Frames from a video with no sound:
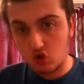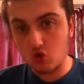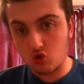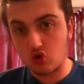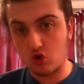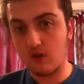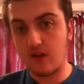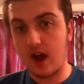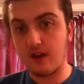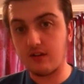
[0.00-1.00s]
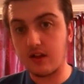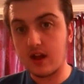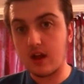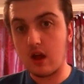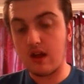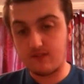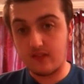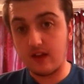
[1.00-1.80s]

do stuff, and if